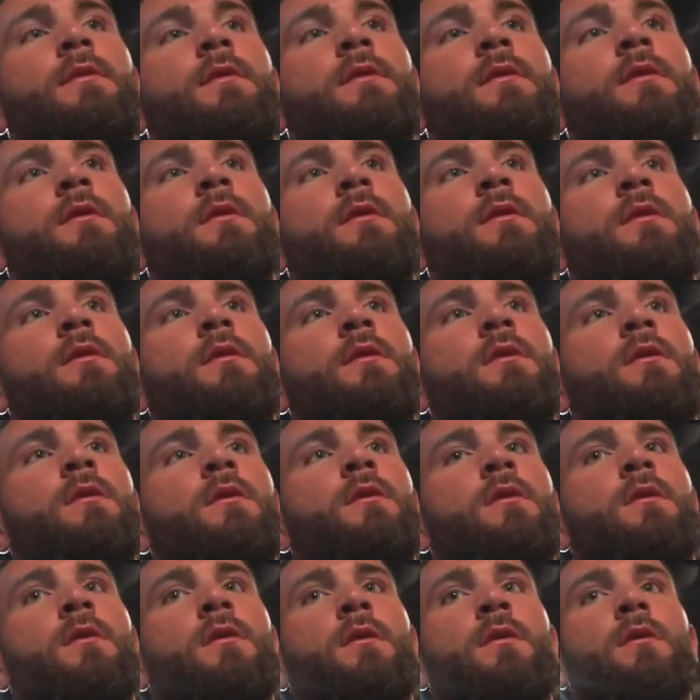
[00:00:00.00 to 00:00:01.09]
how have you been
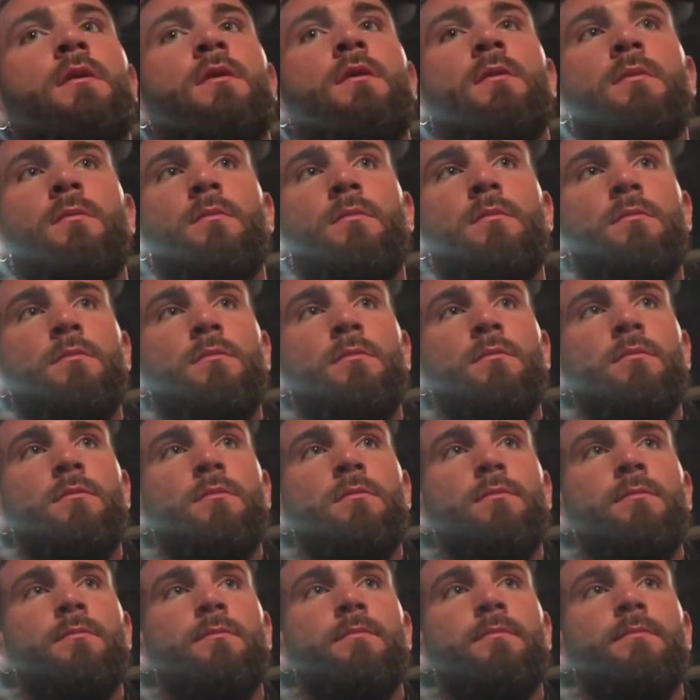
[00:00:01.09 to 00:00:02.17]
lately, physically and
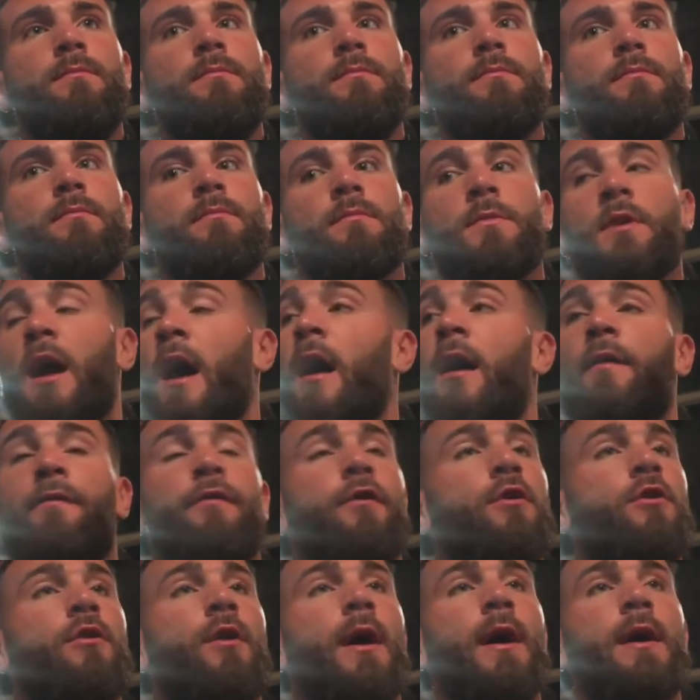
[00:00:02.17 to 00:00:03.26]
mentally? Uh, I
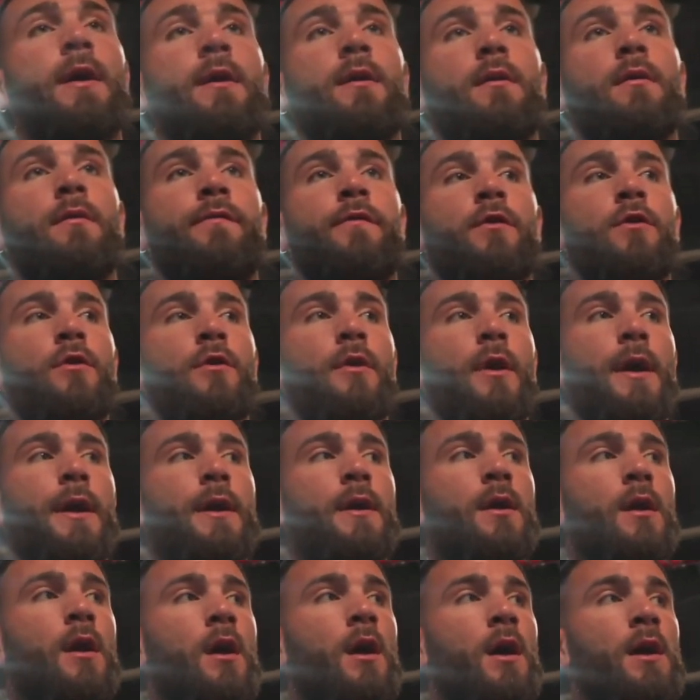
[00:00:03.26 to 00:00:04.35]
feel great. I feel great.
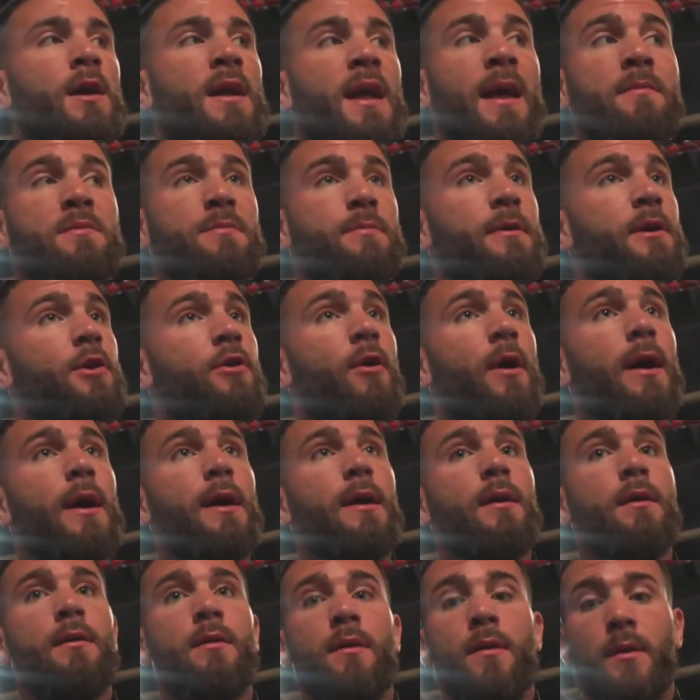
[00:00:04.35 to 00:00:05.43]
Uh, camp's been
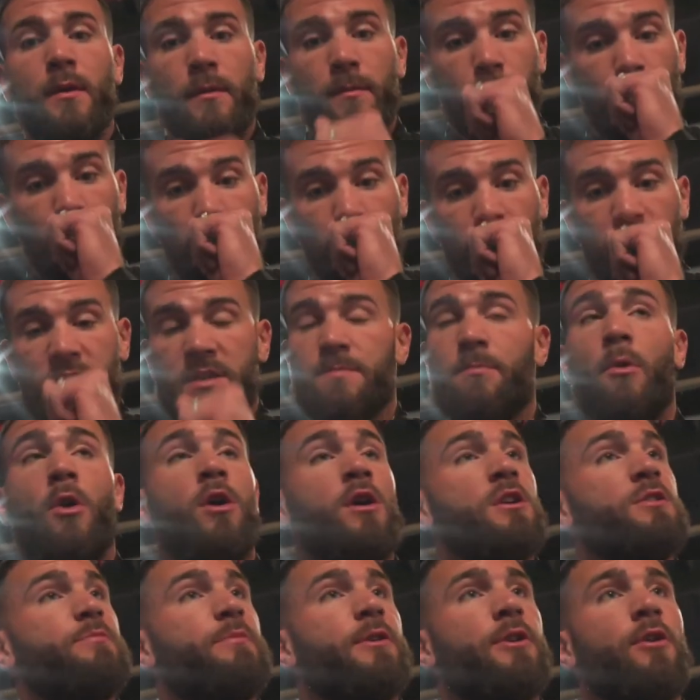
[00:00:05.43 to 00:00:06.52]
great.
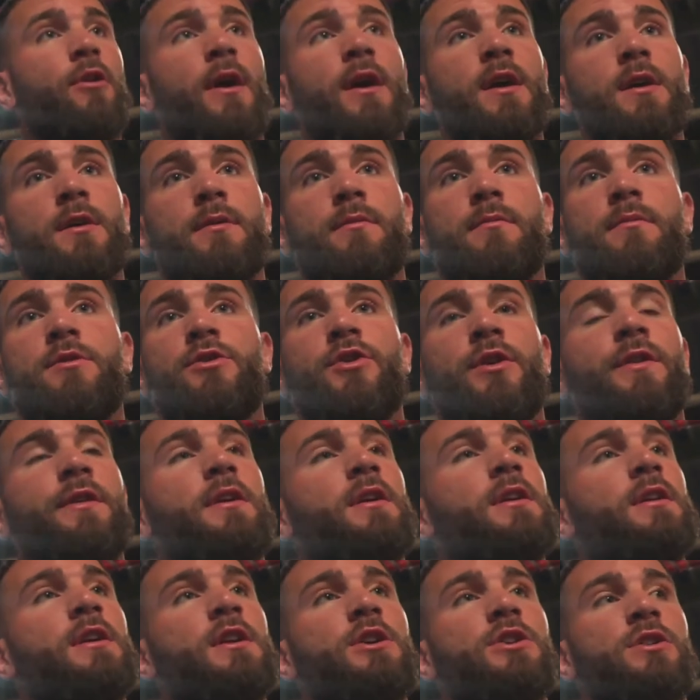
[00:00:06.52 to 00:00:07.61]
Sparring's been great. Strength and
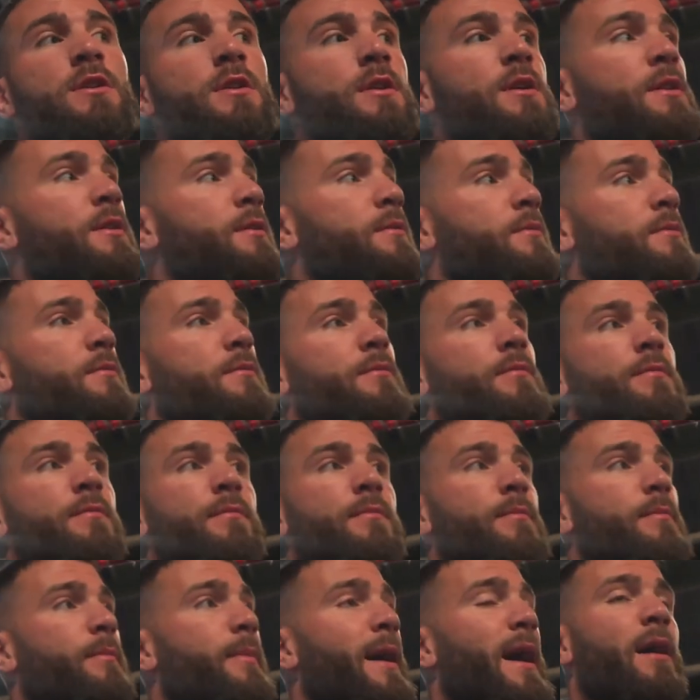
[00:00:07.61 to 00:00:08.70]
conditioning
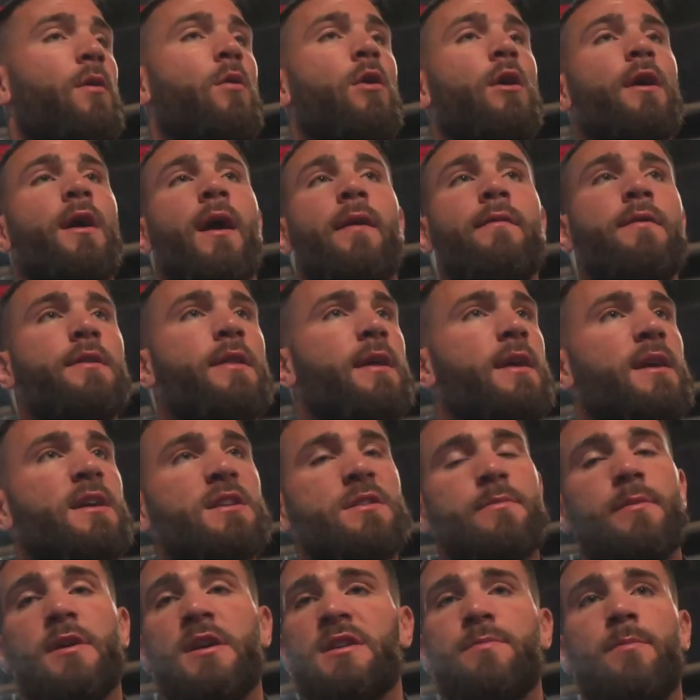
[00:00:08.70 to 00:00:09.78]
back work, everything
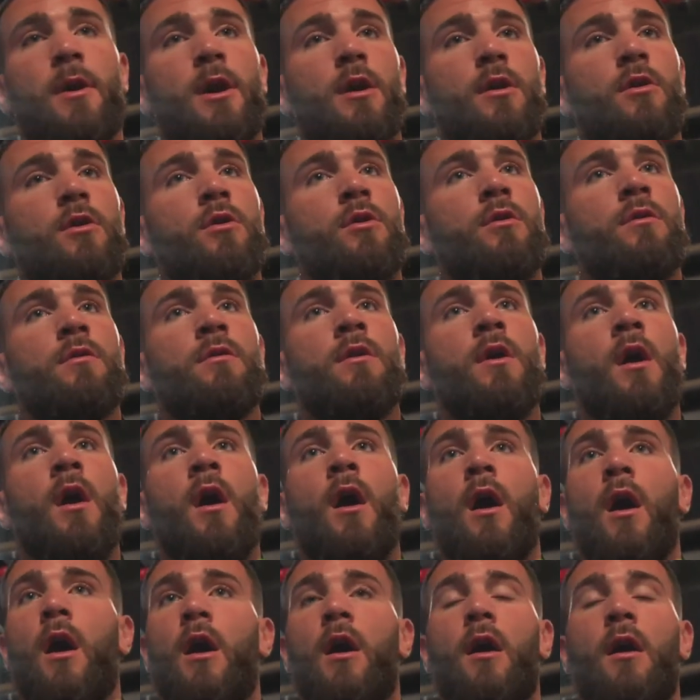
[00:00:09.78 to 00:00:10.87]
has been spot on.
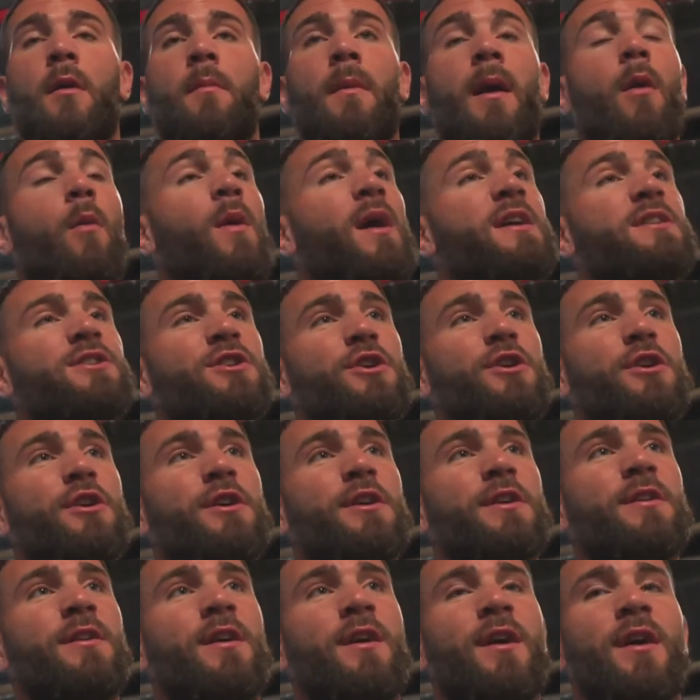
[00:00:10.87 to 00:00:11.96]
Uh, my weight's
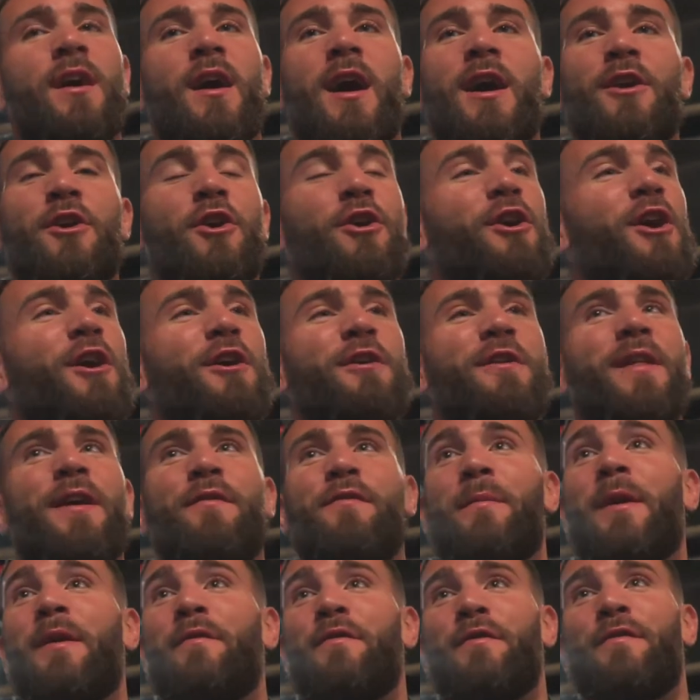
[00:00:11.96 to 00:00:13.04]
good. I know y'all hear that
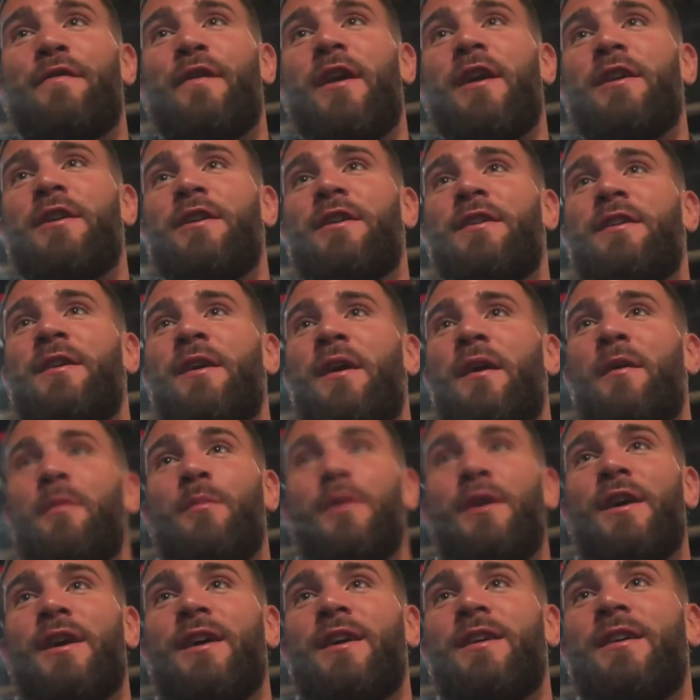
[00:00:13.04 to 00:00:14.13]
from every fighter,
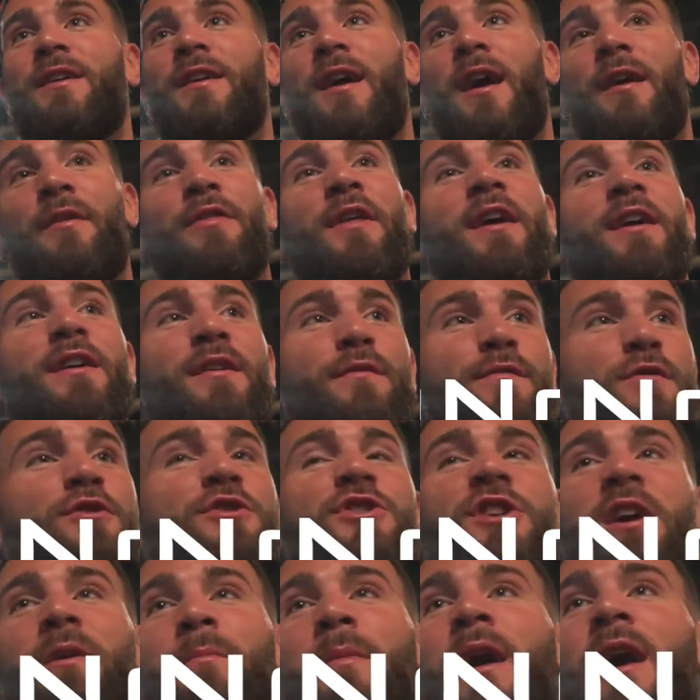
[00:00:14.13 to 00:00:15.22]
but I think if you
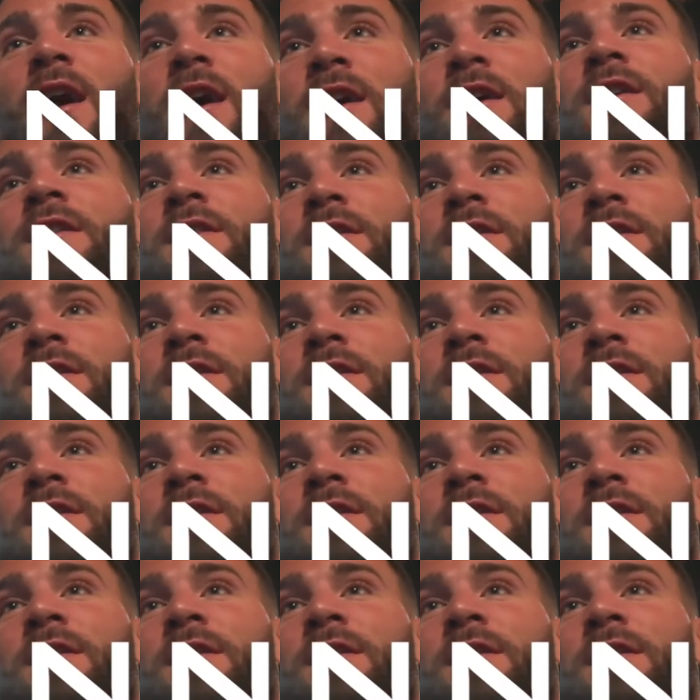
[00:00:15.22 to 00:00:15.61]
check my